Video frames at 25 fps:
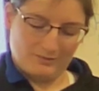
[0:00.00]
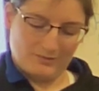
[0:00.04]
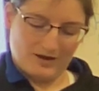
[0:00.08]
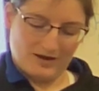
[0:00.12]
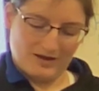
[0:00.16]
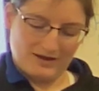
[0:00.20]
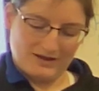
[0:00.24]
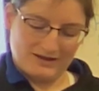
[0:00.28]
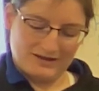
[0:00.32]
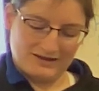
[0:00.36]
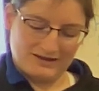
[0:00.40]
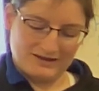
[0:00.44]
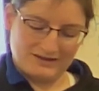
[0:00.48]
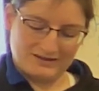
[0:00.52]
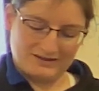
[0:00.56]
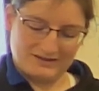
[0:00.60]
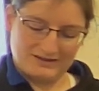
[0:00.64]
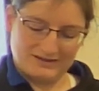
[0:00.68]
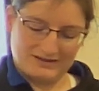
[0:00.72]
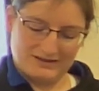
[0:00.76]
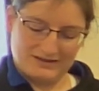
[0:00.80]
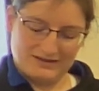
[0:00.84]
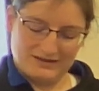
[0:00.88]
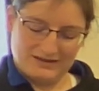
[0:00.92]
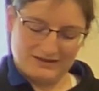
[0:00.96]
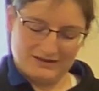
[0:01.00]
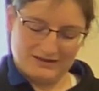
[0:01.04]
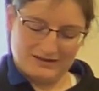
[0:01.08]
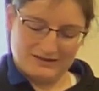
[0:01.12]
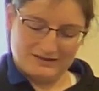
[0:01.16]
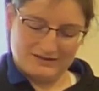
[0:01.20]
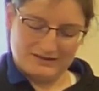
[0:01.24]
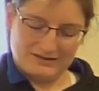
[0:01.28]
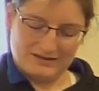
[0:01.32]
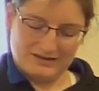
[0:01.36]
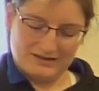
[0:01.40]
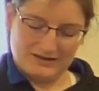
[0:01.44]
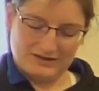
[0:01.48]
minus
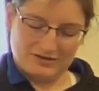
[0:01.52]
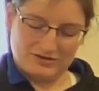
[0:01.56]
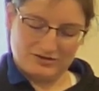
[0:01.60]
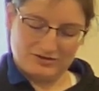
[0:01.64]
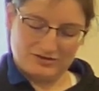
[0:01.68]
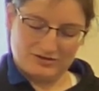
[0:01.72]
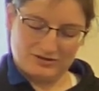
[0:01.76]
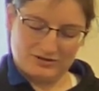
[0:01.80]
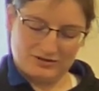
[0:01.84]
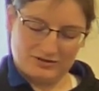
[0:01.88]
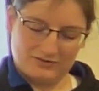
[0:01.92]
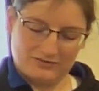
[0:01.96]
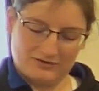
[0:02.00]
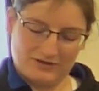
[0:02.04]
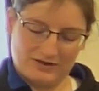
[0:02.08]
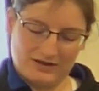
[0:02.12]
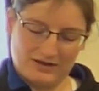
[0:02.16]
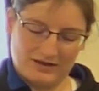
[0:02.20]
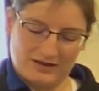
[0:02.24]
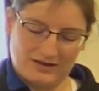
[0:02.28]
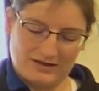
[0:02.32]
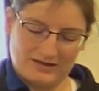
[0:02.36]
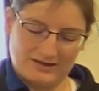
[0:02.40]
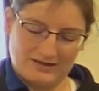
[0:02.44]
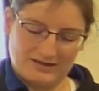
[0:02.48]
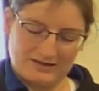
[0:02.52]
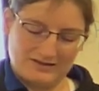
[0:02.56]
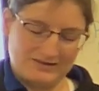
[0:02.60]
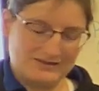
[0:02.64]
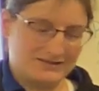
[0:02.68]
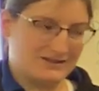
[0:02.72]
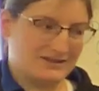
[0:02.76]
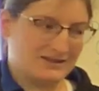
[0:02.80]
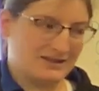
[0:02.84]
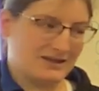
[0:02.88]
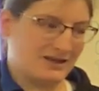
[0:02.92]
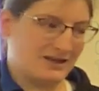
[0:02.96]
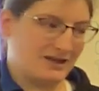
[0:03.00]
tangent of A
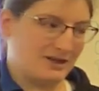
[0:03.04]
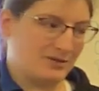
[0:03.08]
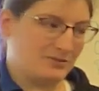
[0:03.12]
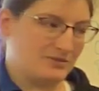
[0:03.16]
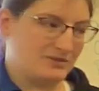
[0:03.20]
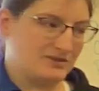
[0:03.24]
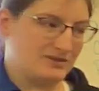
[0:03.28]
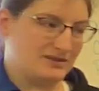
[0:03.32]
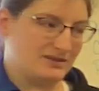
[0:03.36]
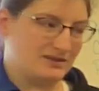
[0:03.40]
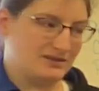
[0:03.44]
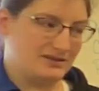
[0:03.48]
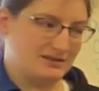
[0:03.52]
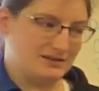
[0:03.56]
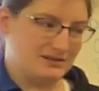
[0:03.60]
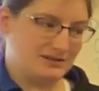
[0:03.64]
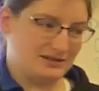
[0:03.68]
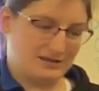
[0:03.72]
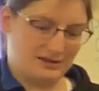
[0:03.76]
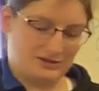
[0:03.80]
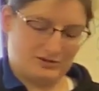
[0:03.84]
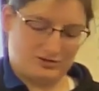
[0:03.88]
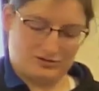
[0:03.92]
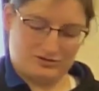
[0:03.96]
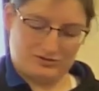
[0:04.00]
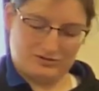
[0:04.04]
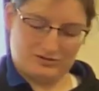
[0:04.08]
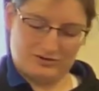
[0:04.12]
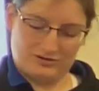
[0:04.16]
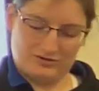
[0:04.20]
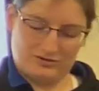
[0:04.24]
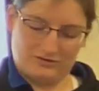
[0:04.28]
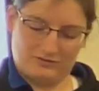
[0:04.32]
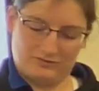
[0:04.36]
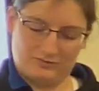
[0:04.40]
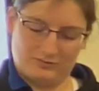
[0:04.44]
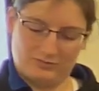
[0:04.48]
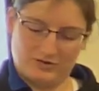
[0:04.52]
times tangent
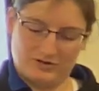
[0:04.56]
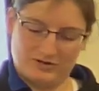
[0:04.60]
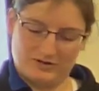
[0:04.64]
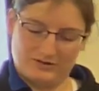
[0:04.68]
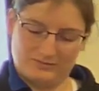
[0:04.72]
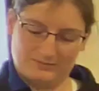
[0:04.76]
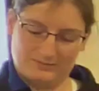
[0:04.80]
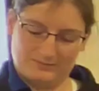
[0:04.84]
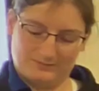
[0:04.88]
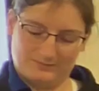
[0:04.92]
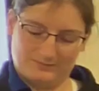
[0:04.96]
of B.